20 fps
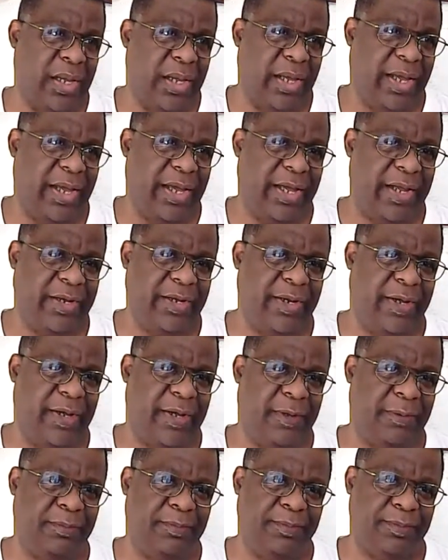And
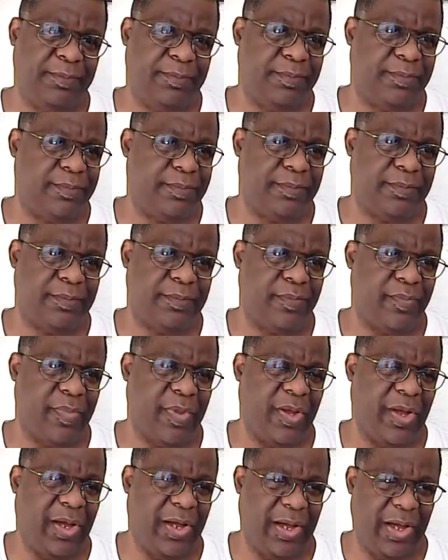
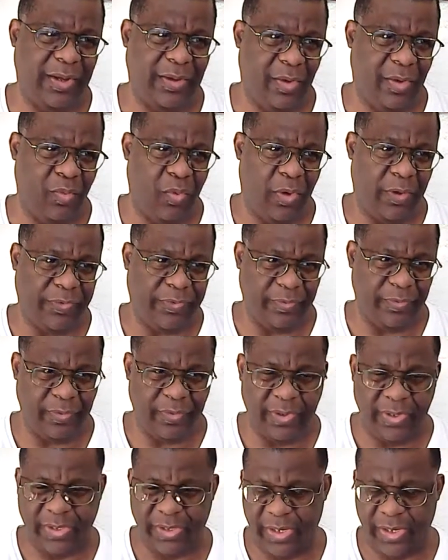I walk
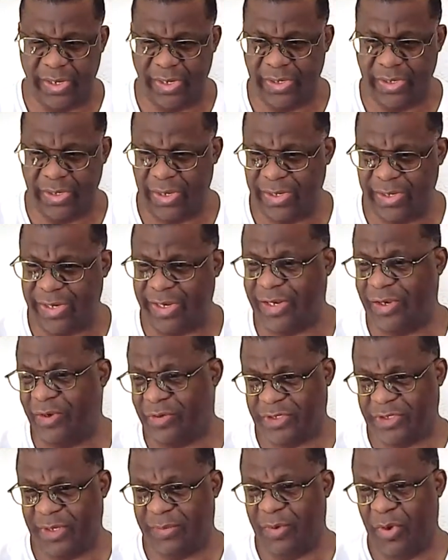through and then
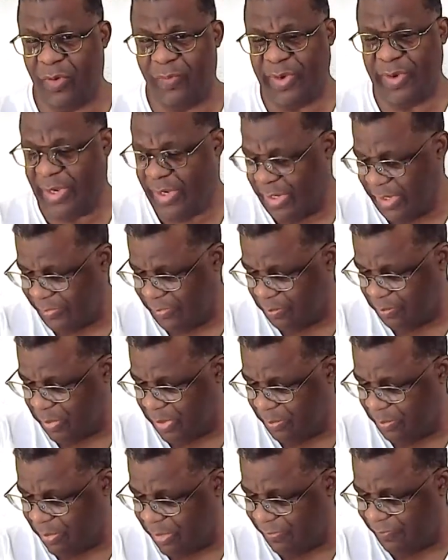you'll see me over there giving
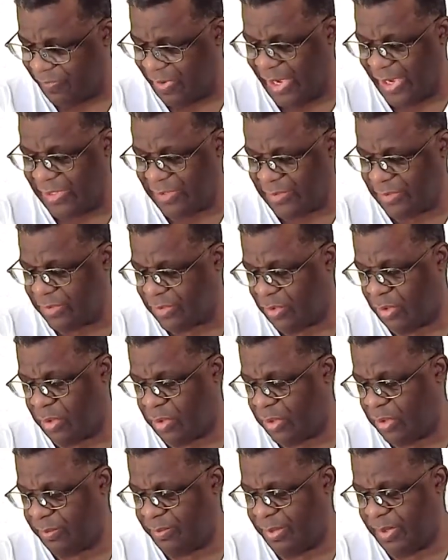people advice and
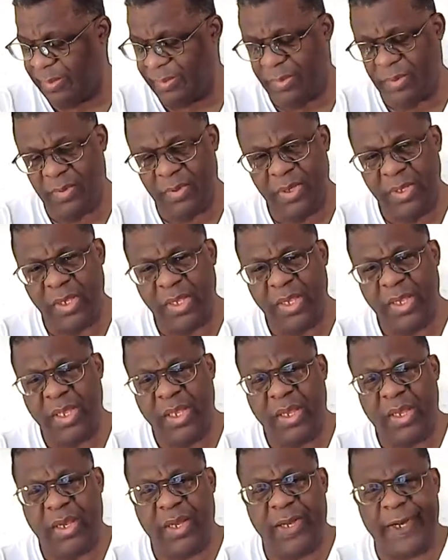talking to people
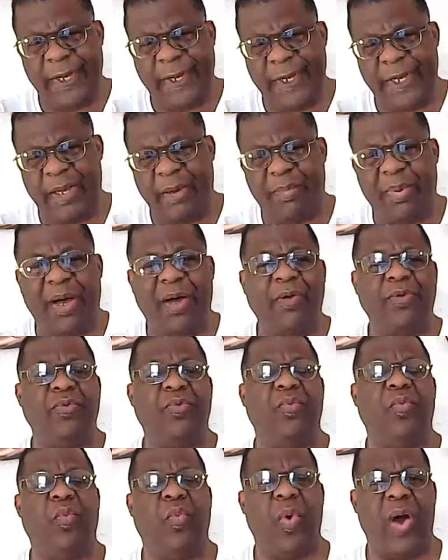
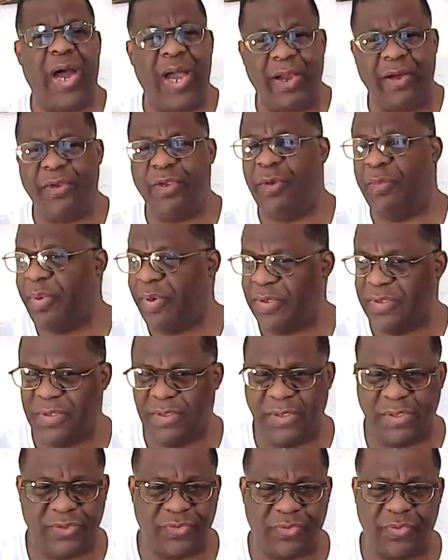about why are you
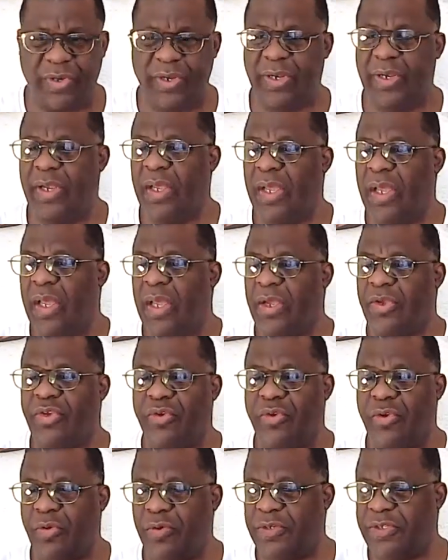purchasing this tree?
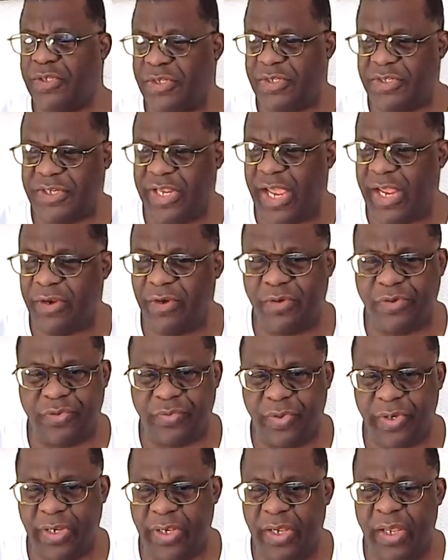You know this is a standard
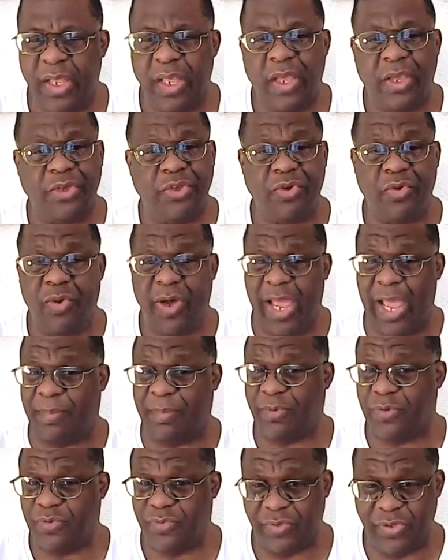tree. You know
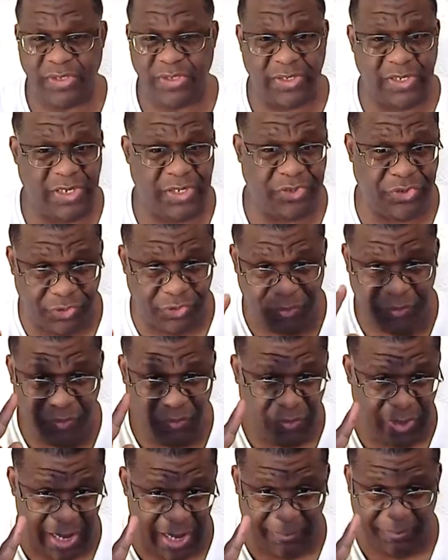apple trees need
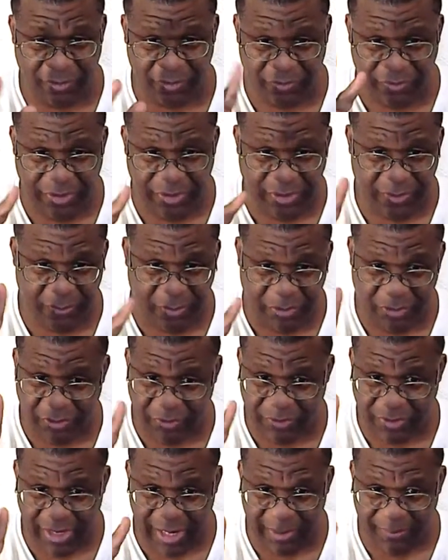2 apple trees to
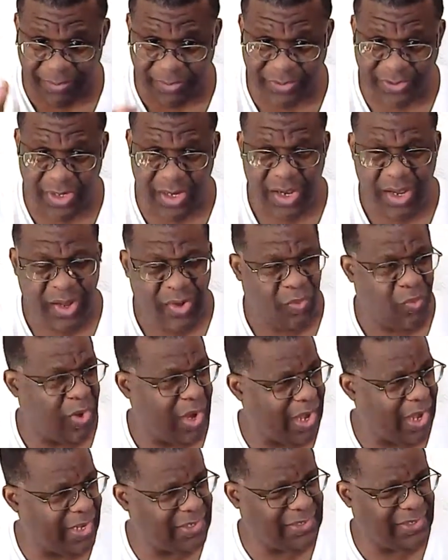produce apples.
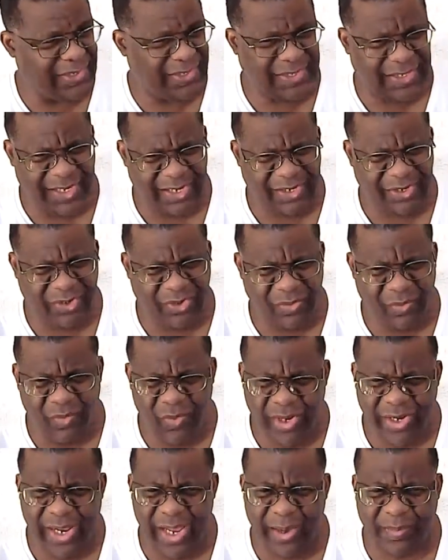Why is he selling you
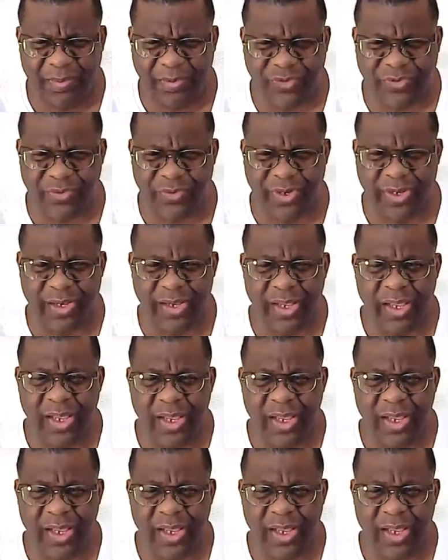1 apple tree?